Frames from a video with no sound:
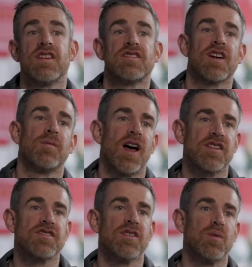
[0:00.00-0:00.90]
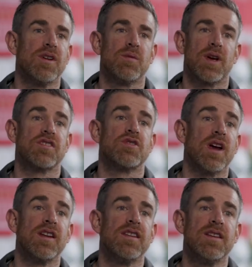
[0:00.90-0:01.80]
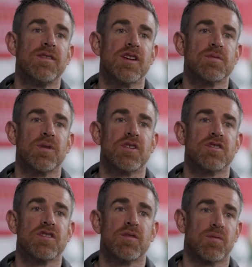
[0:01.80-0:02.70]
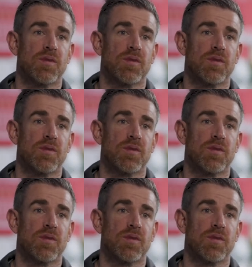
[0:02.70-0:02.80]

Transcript: This time last year, we had to train in the evenings because